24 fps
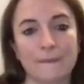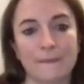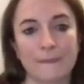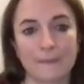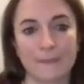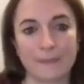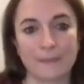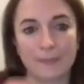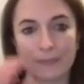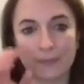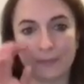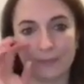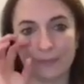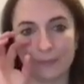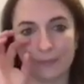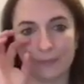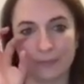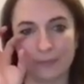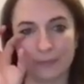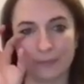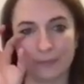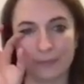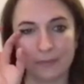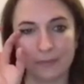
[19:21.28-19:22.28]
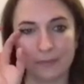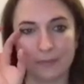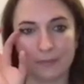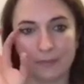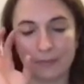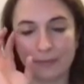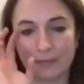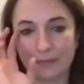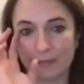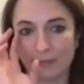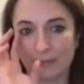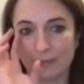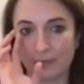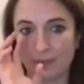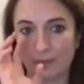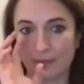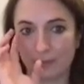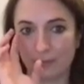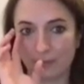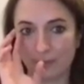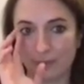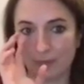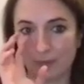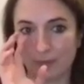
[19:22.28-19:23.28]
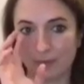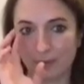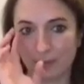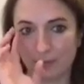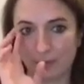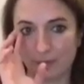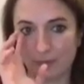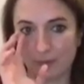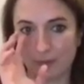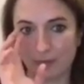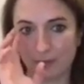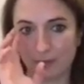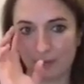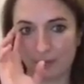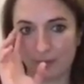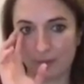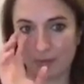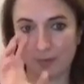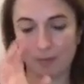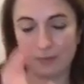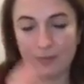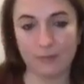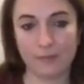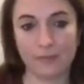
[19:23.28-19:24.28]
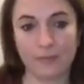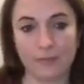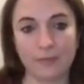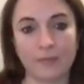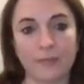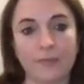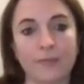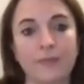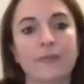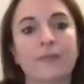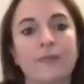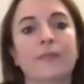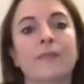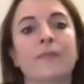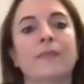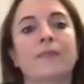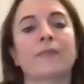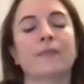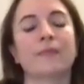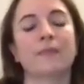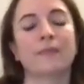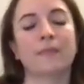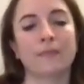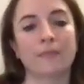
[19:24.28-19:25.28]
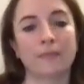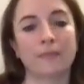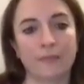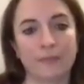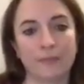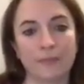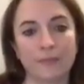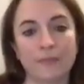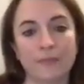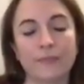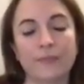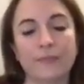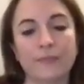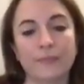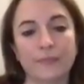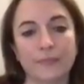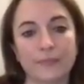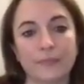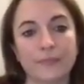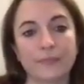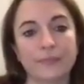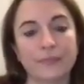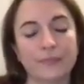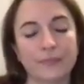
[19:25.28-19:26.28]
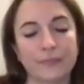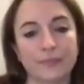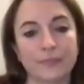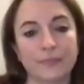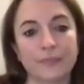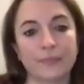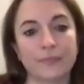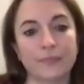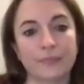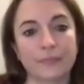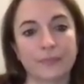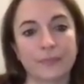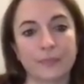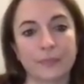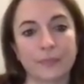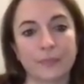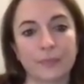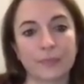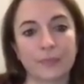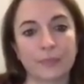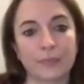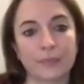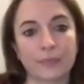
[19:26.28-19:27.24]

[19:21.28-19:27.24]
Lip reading: This person isn't speaking.